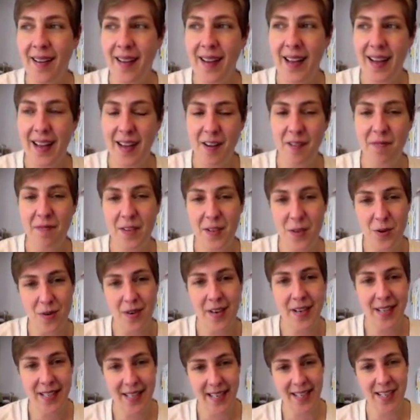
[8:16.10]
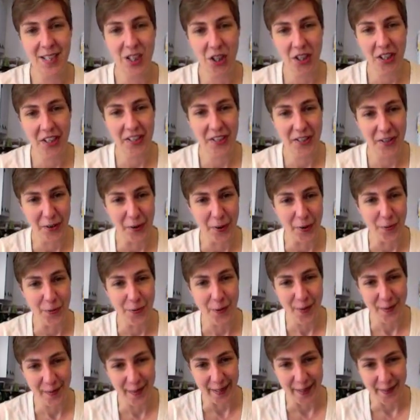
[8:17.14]
if you're in danger because you're a
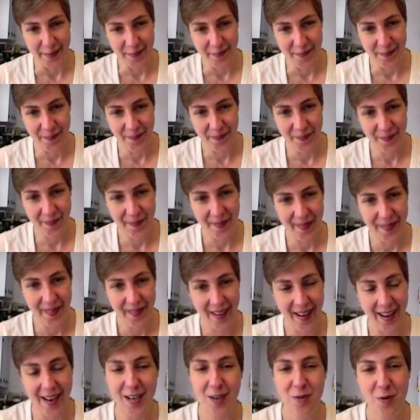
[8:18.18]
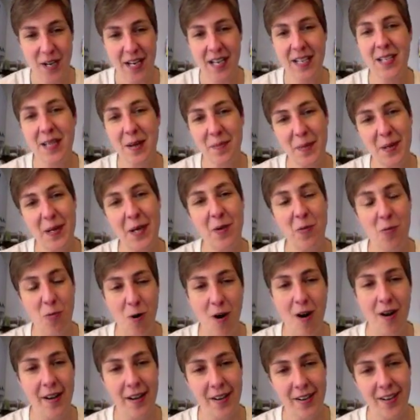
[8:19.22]
woman and you need somebody to
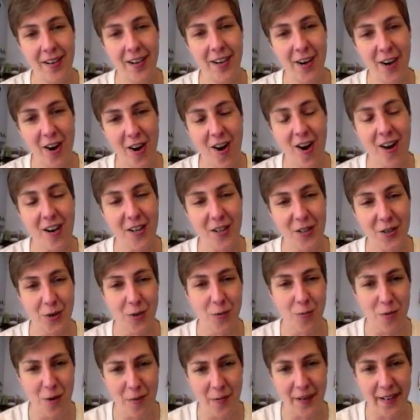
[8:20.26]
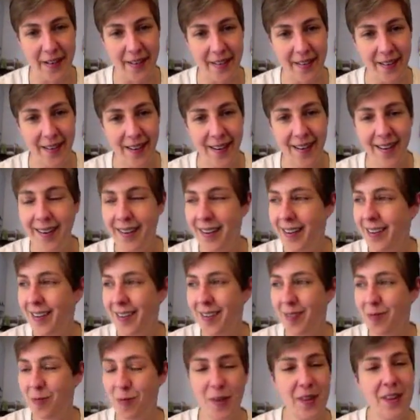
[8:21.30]
walk you to your car because you're a woman,
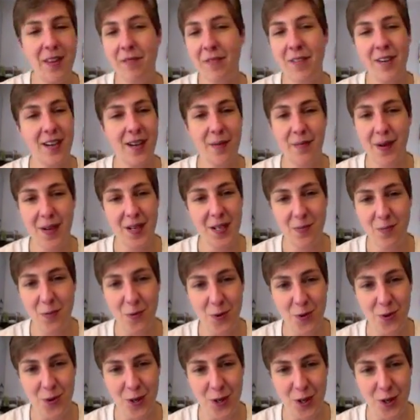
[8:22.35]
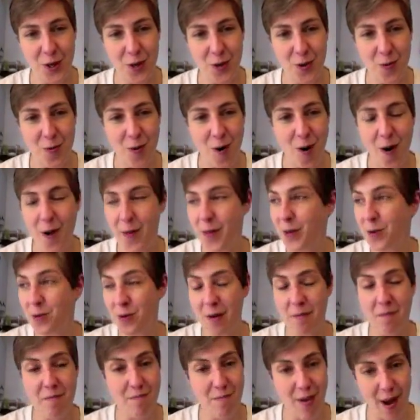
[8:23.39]
what the fuck am I supposed to do on the
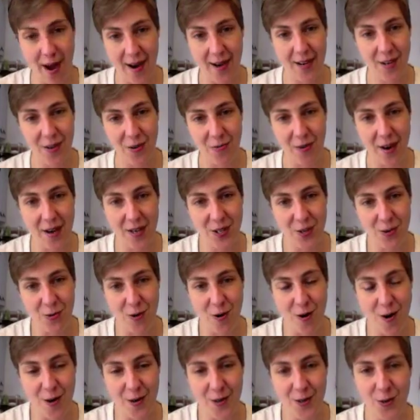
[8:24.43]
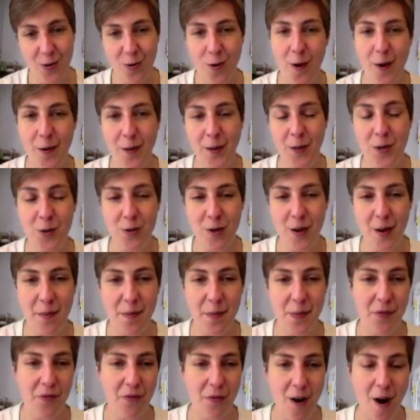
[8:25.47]
trip back to the restaurant or in the
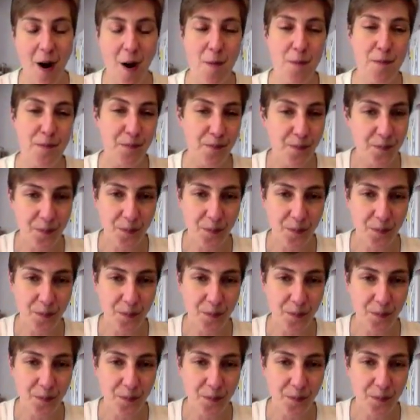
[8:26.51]
trip from